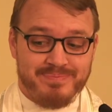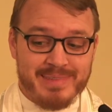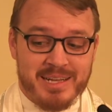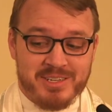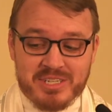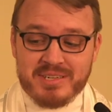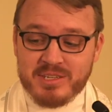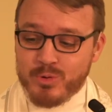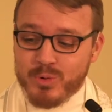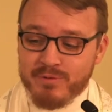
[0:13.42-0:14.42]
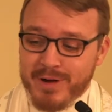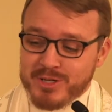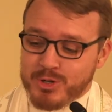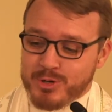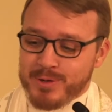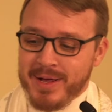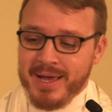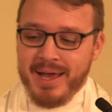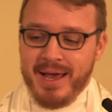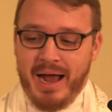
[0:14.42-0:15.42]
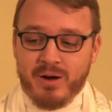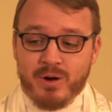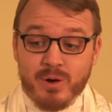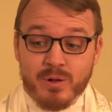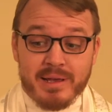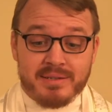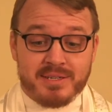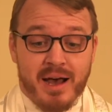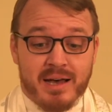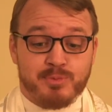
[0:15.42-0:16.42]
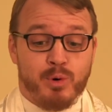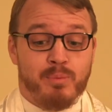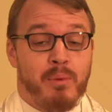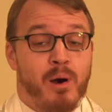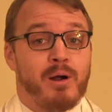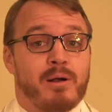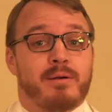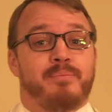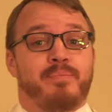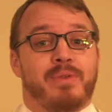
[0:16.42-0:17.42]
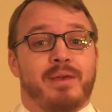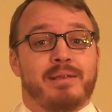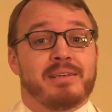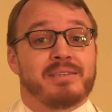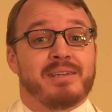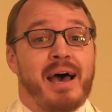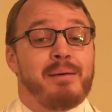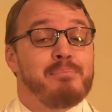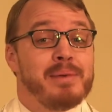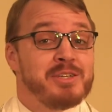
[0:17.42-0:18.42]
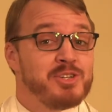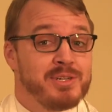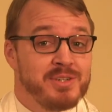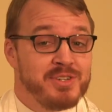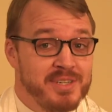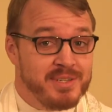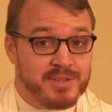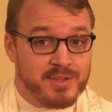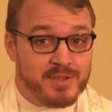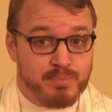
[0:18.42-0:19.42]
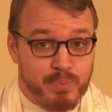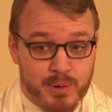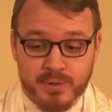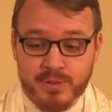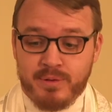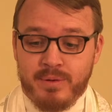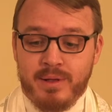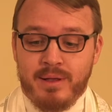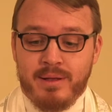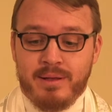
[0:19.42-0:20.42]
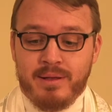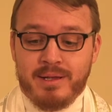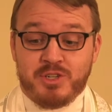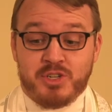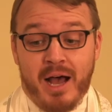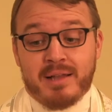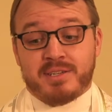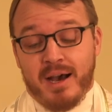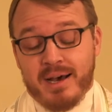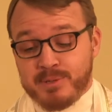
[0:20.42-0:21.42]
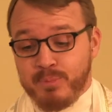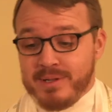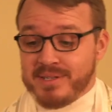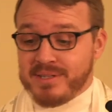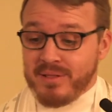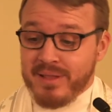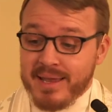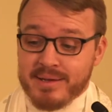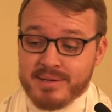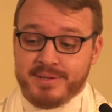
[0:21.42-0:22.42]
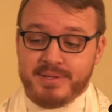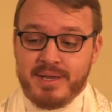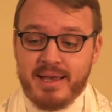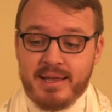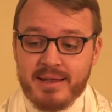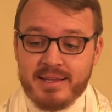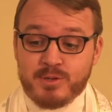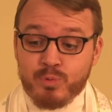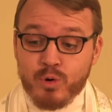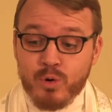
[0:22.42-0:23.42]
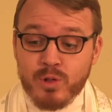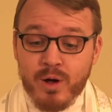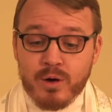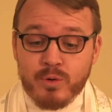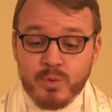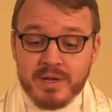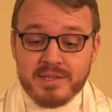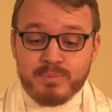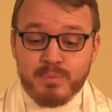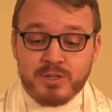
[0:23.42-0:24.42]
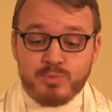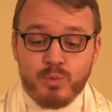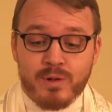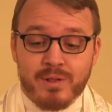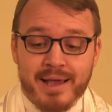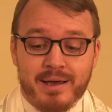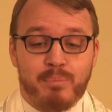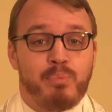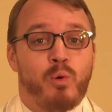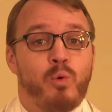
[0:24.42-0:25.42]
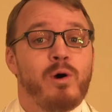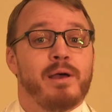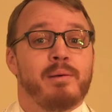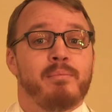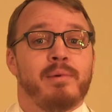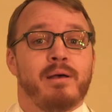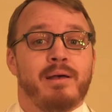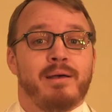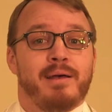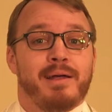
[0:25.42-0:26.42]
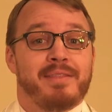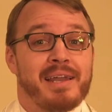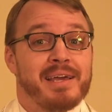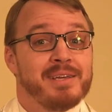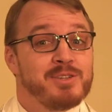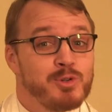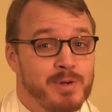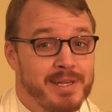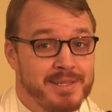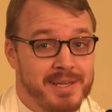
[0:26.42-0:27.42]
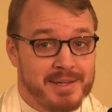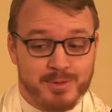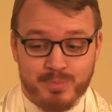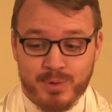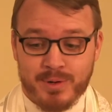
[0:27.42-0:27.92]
Just as a refresher, our earliest gospel, Mark, does not mention Jesus' birth. John's gospel is the latest, and its prologue reads much more like a poem than a history textbook.